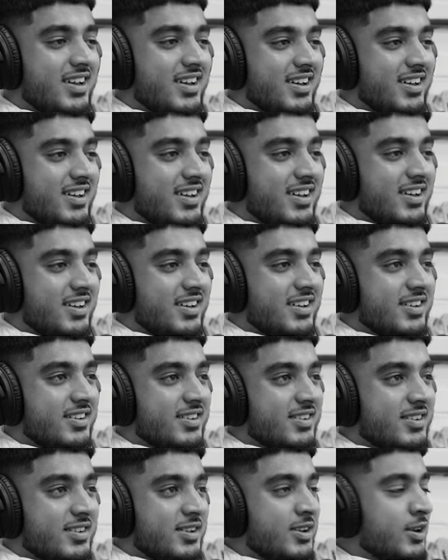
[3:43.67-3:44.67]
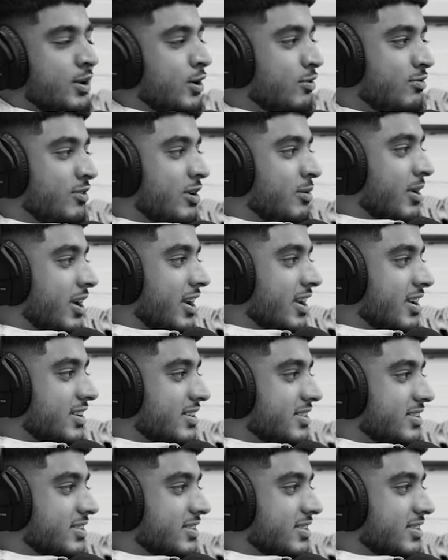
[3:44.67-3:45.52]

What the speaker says: Lovely man.